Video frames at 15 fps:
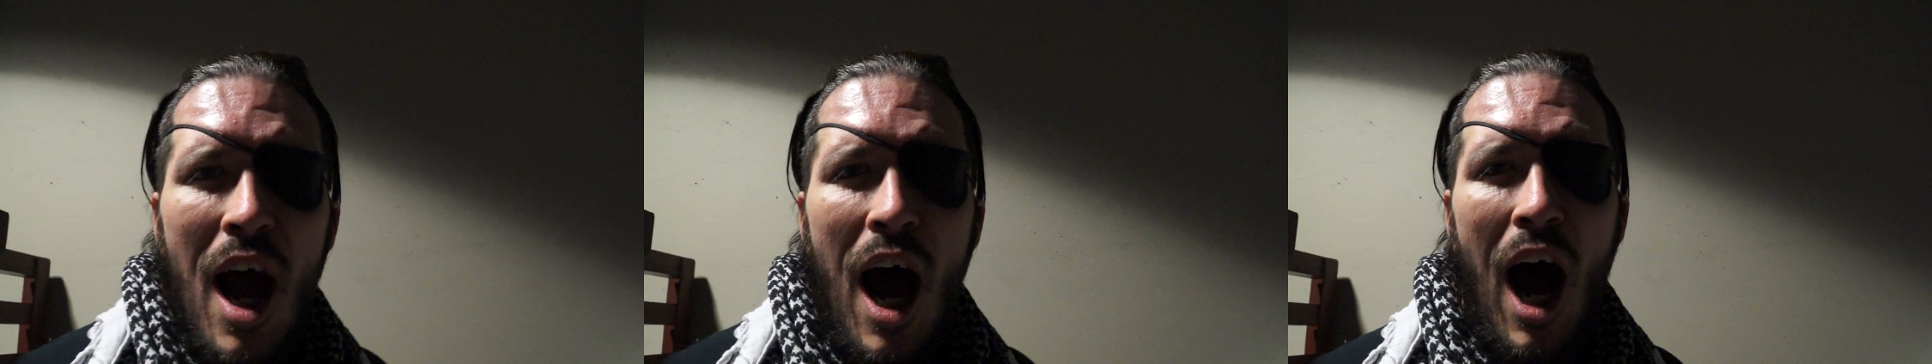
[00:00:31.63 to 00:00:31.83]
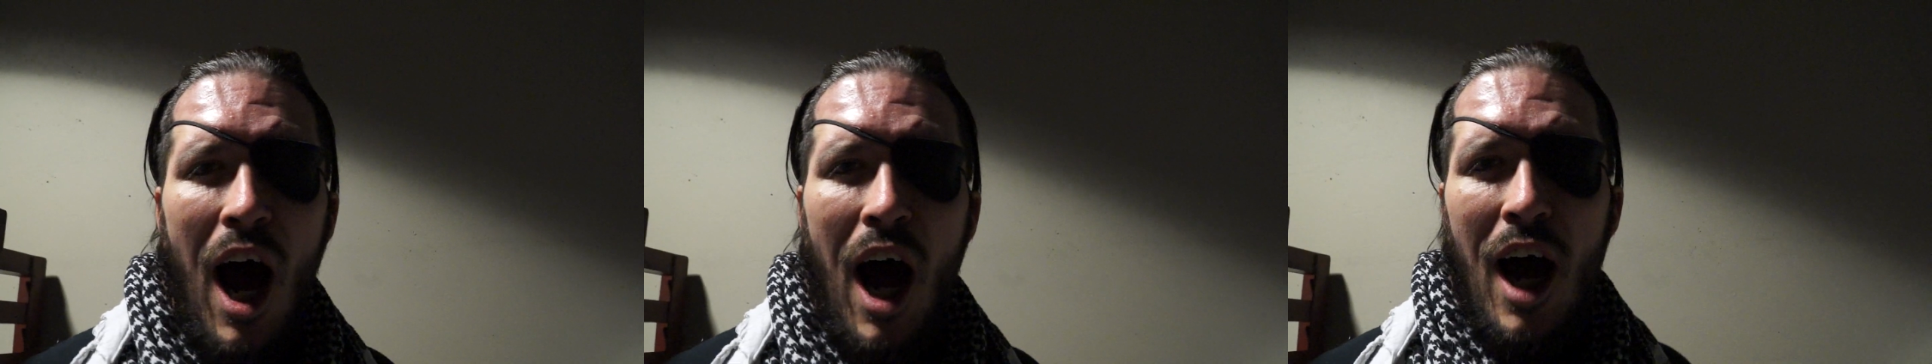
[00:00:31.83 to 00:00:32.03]

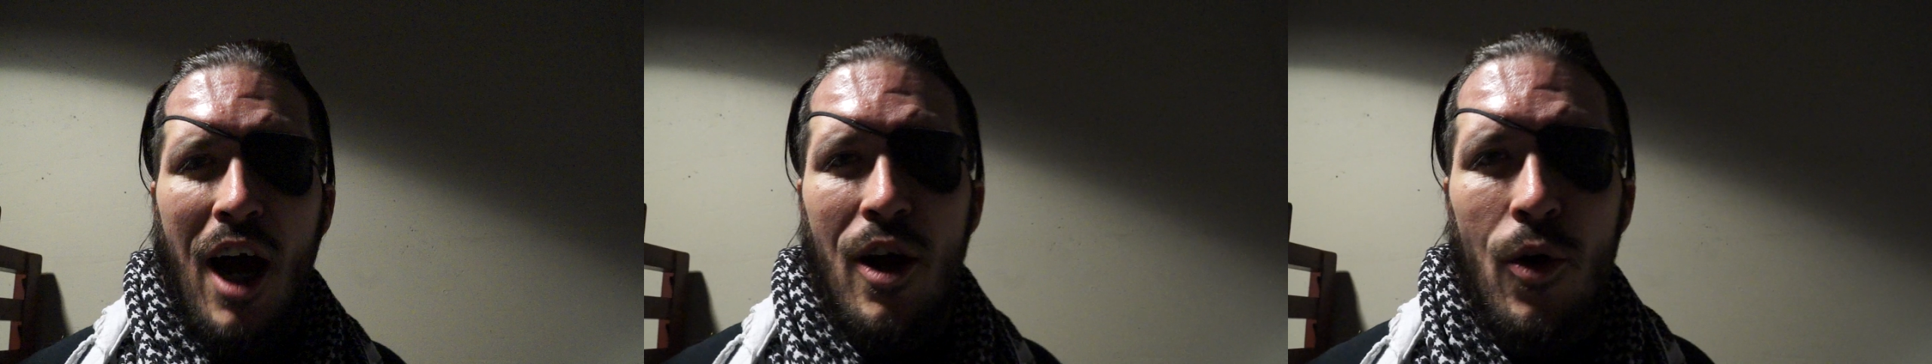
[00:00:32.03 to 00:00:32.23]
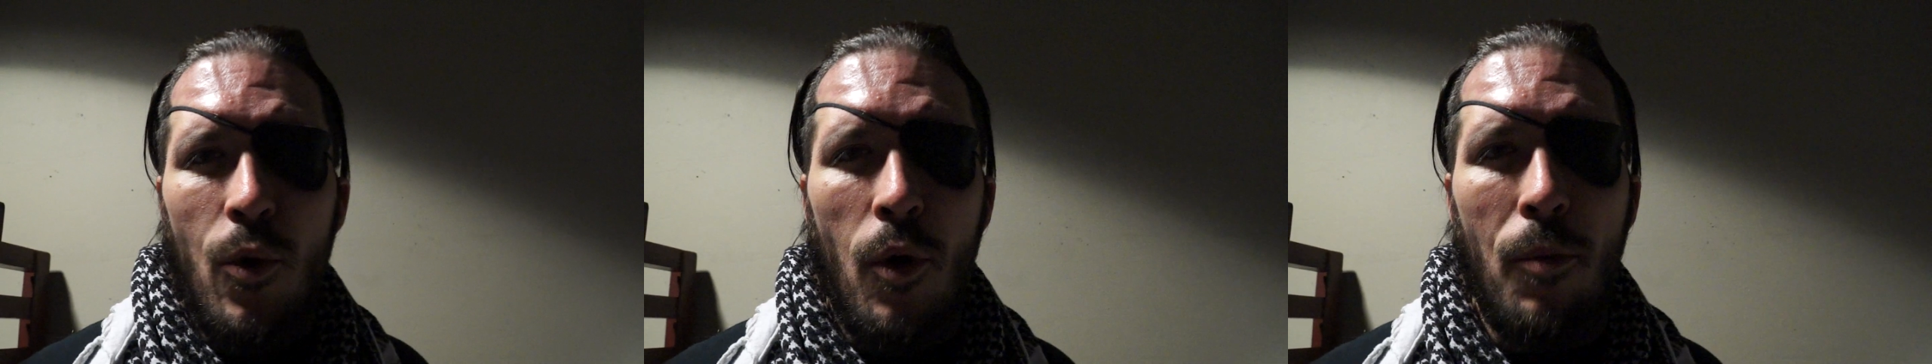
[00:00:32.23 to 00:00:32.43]

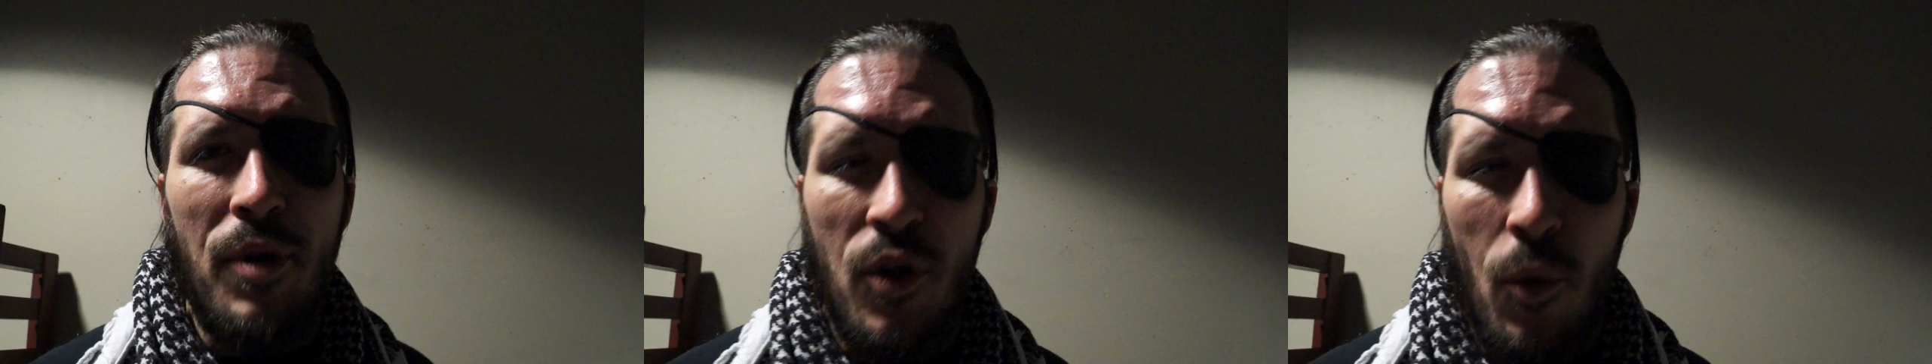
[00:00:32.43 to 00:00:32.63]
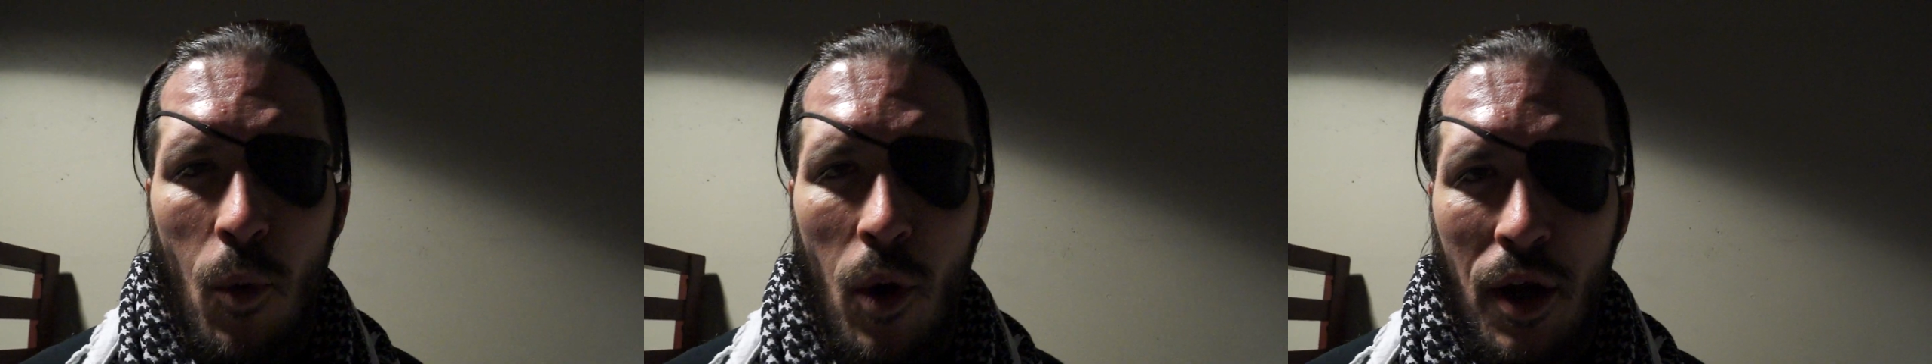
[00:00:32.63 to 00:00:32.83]
I will be
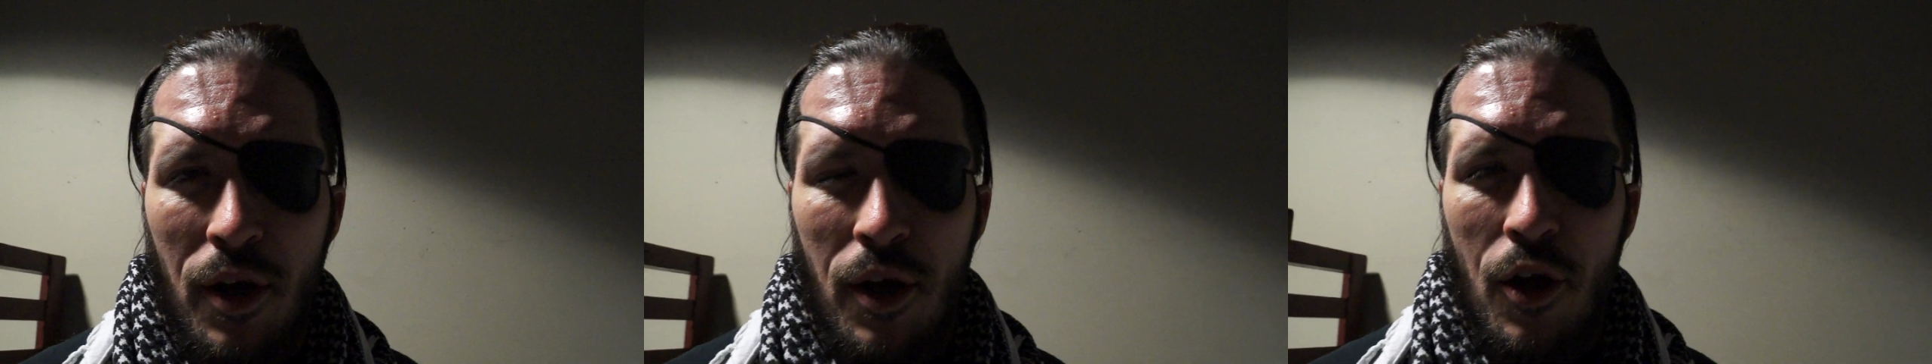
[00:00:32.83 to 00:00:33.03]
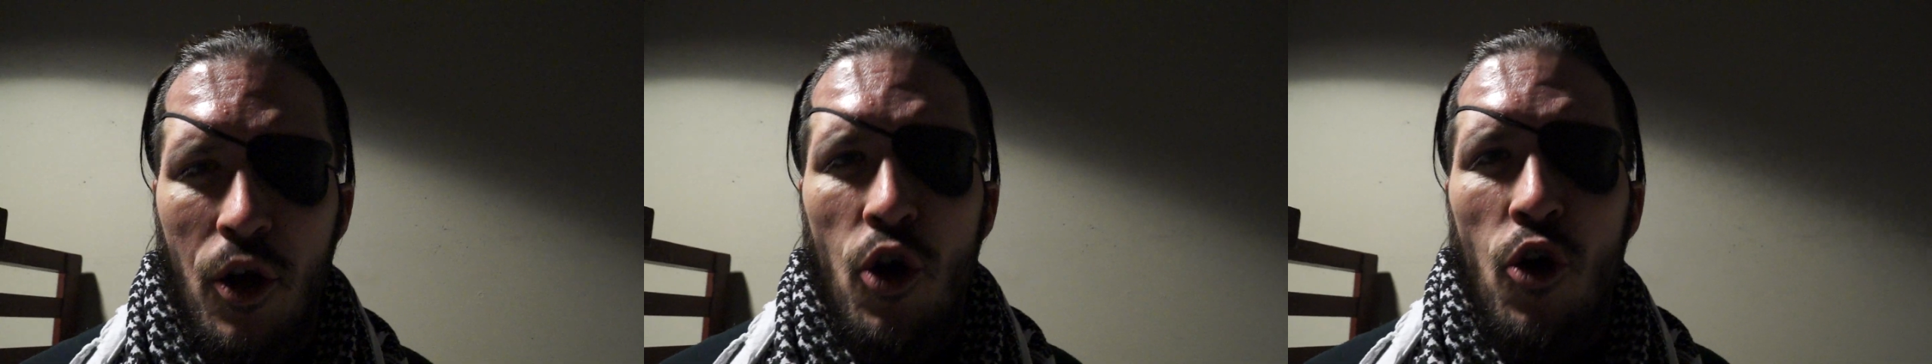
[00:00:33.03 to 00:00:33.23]
the
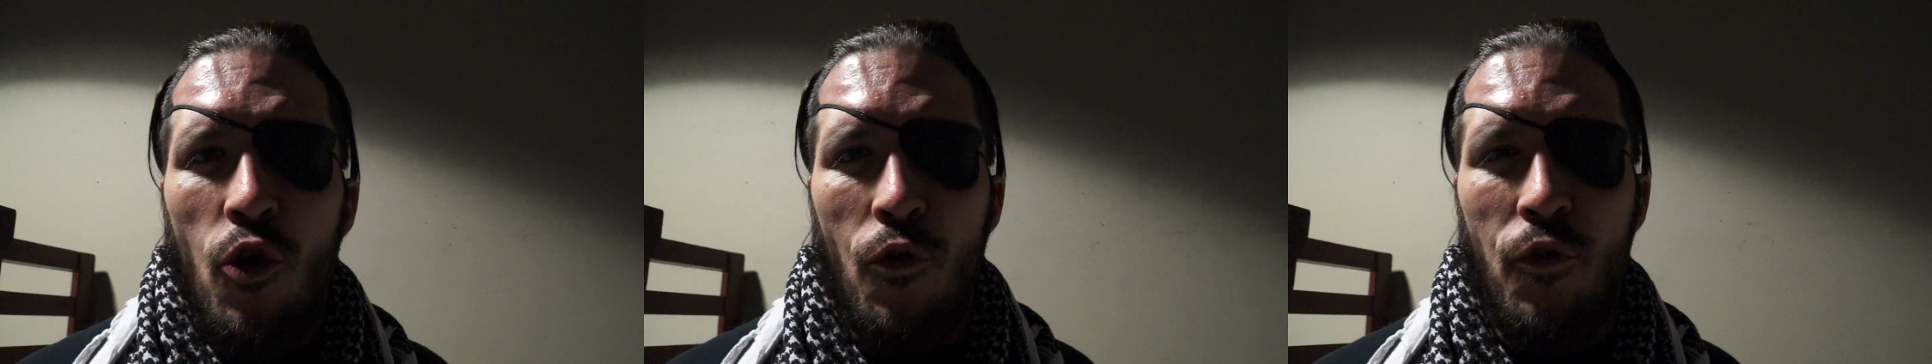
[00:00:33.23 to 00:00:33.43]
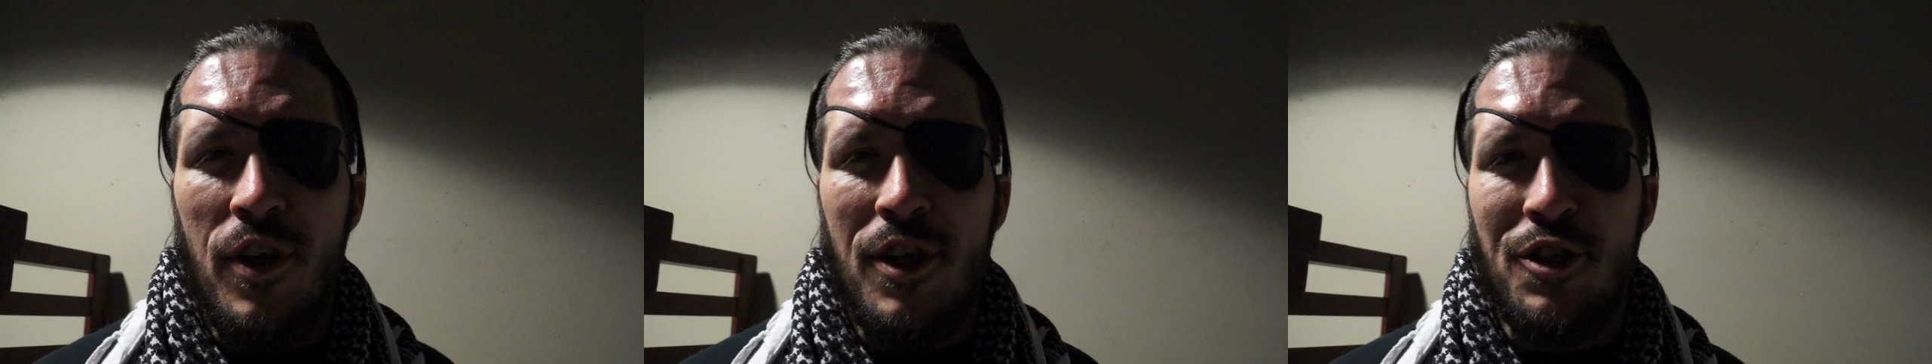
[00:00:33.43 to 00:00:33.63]
one
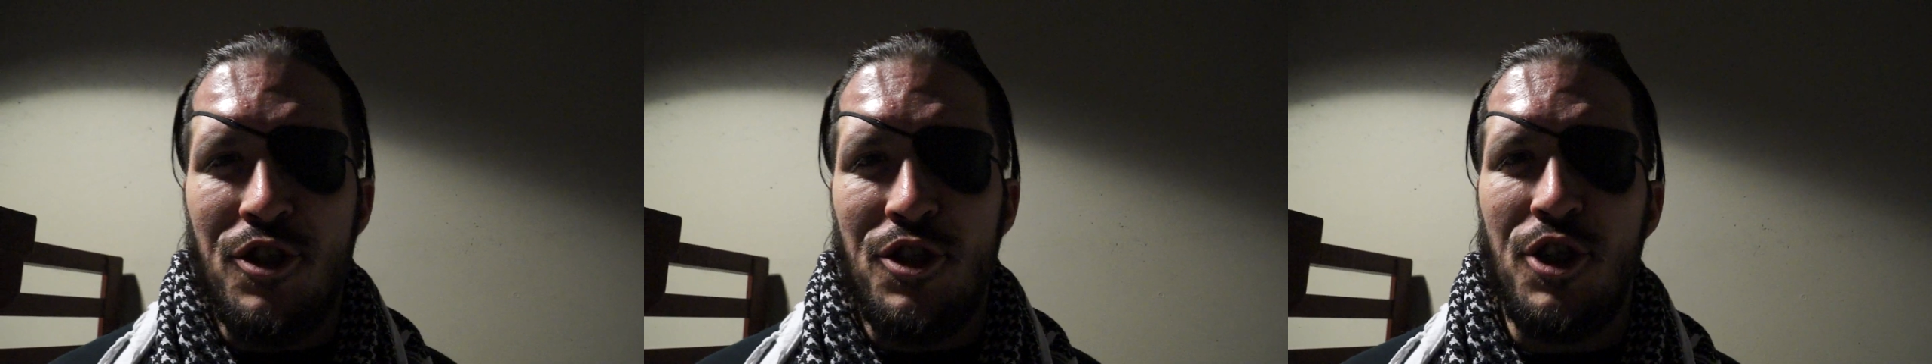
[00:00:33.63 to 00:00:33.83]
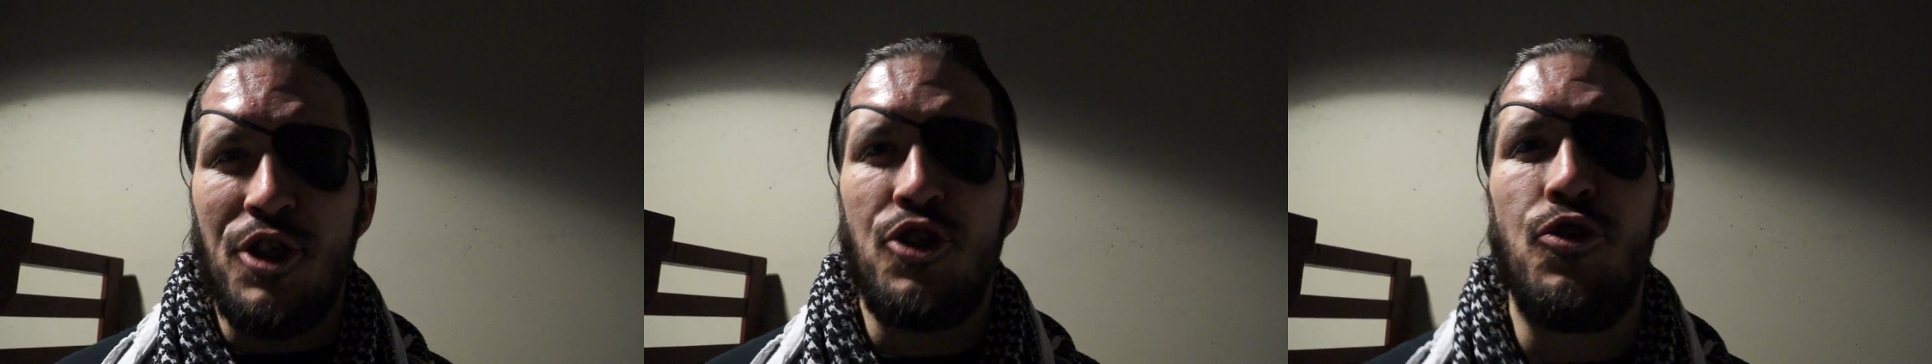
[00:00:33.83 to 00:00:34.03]
who finishes this.